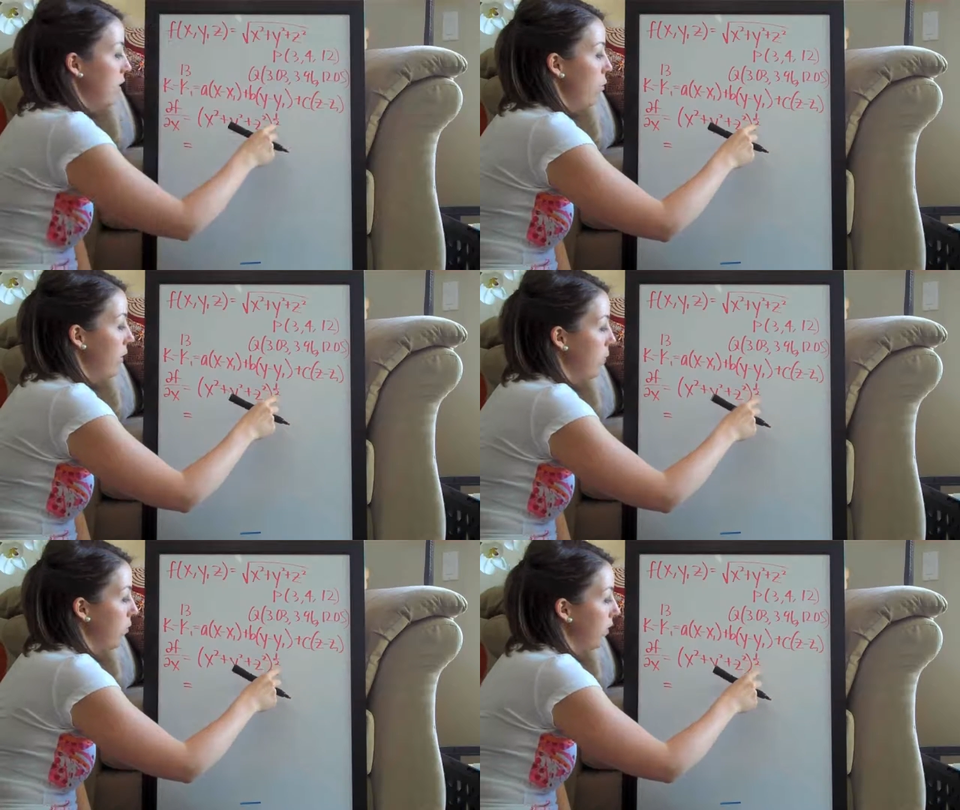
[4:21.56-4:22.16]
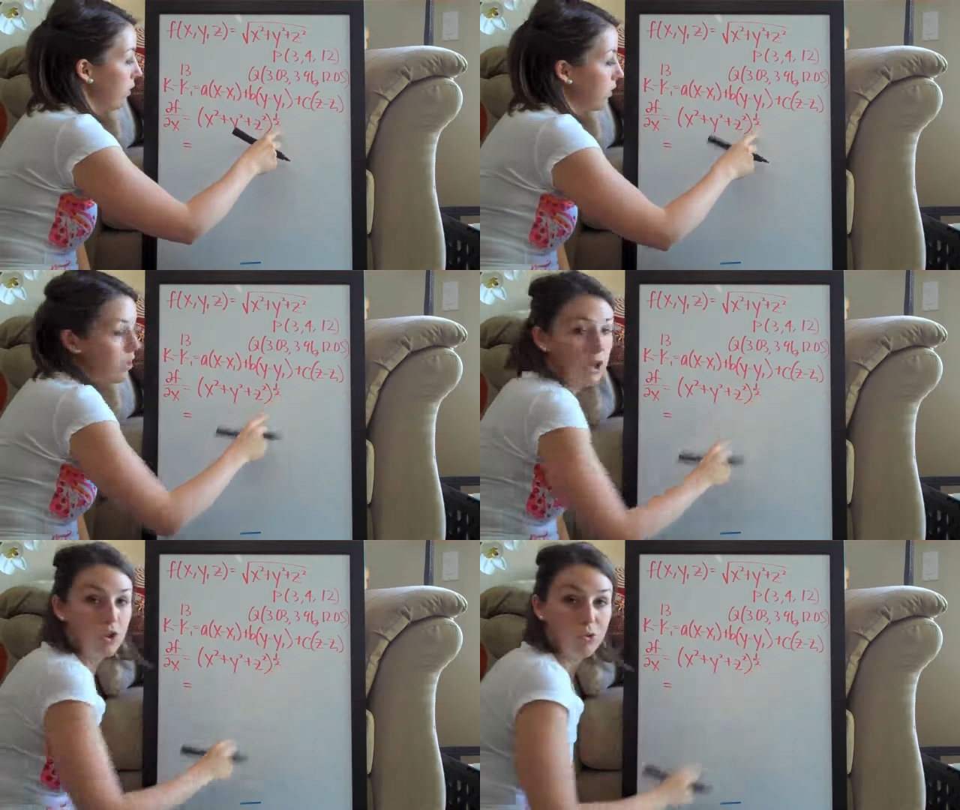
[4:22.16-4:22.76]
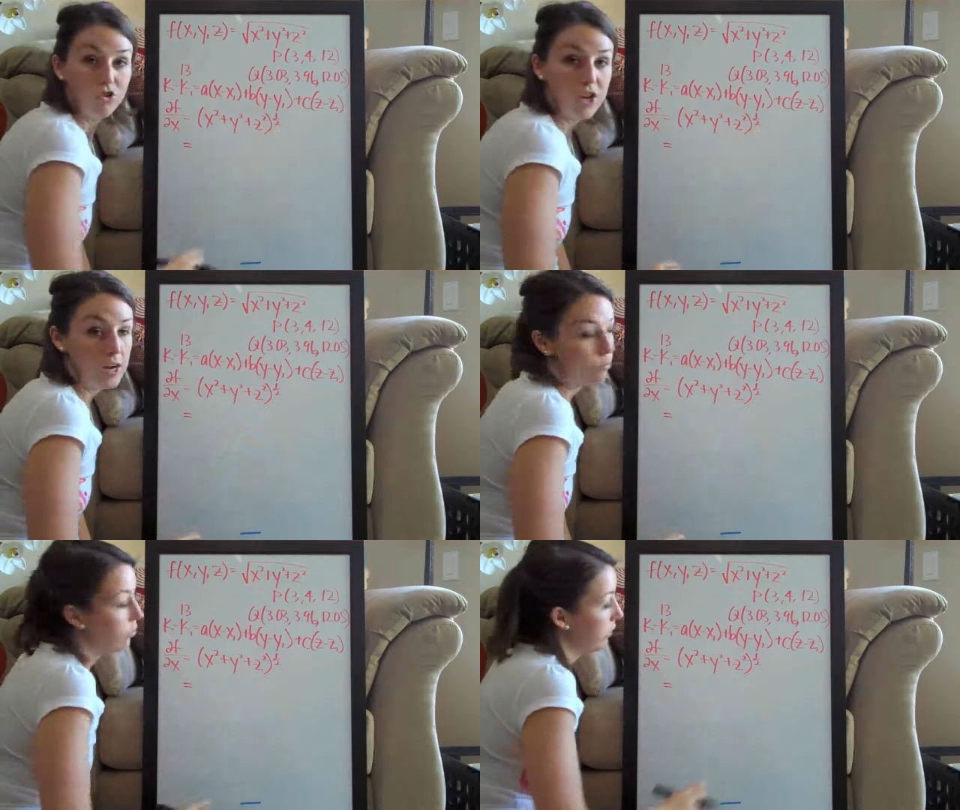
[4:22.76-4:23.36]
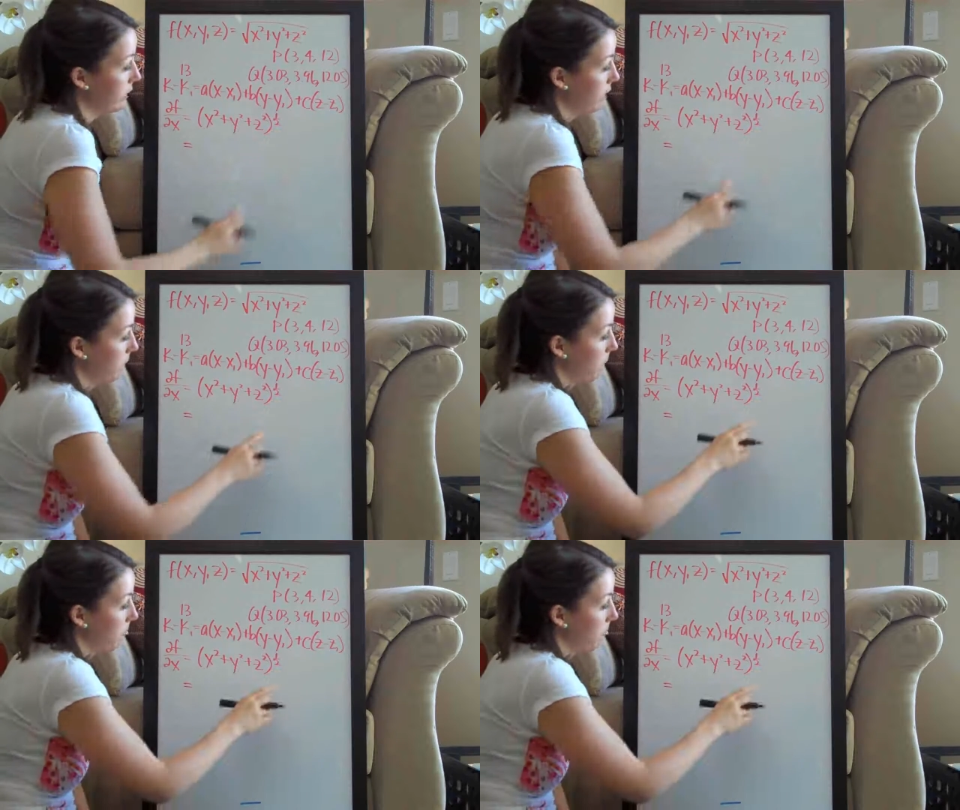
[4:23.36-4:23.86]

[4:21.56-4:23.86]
we will use chain rule here.